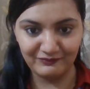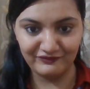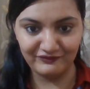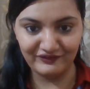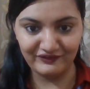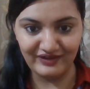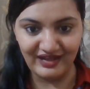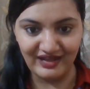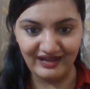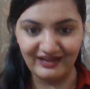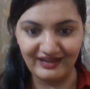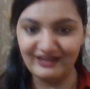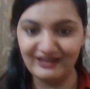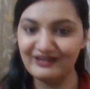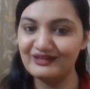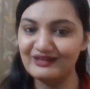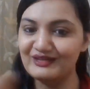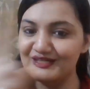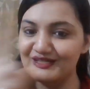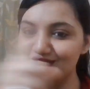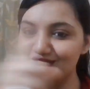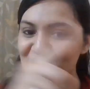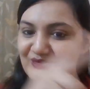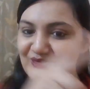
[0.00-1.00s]
flower
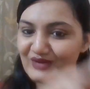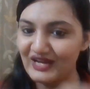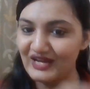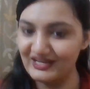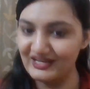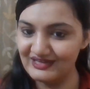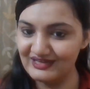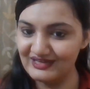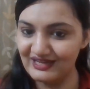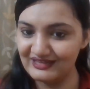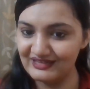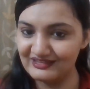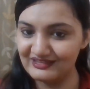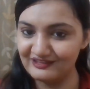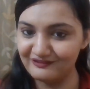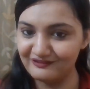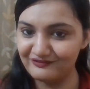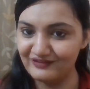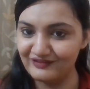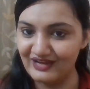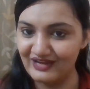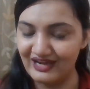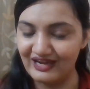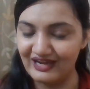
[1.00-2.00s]
to another
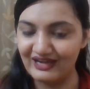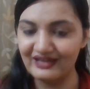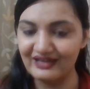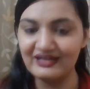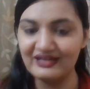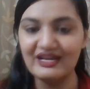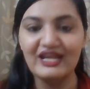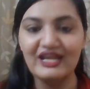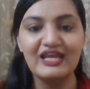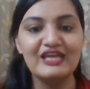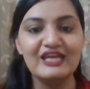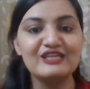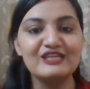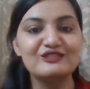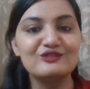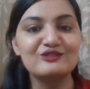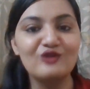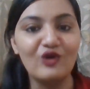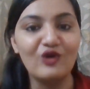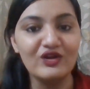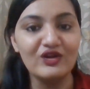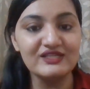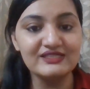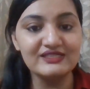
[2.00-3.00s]
flower is
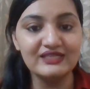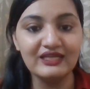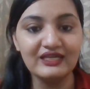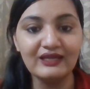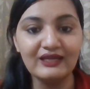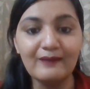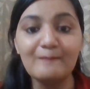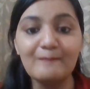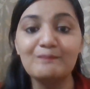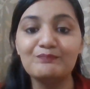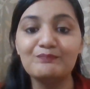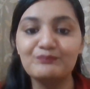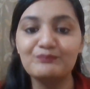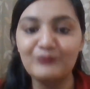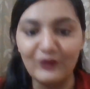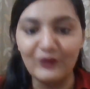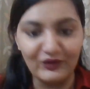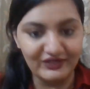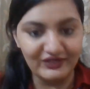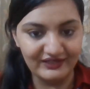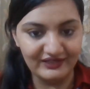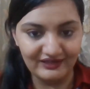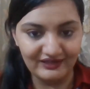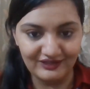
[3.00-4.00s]
causing
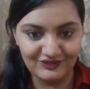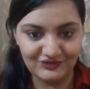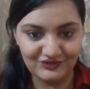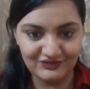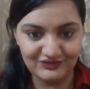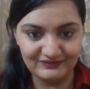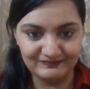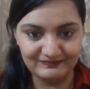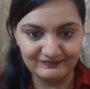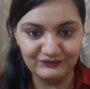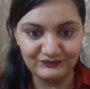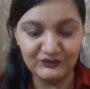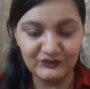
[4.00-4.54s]
pollination.